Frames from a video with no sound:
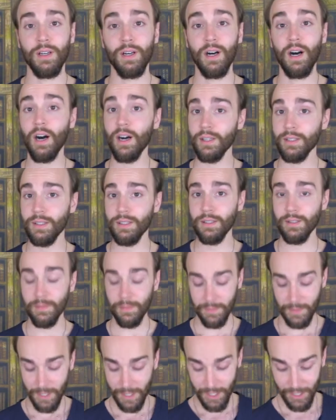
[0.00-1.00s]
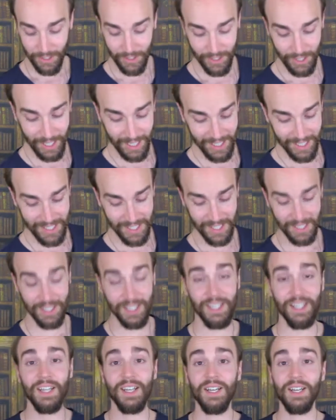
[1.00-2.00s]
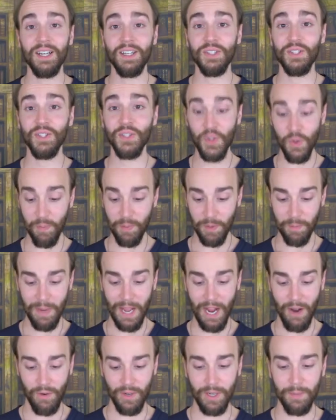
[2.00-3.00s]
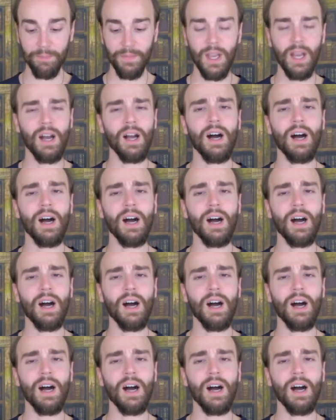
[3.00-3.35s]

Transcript: awesome psychic superpower.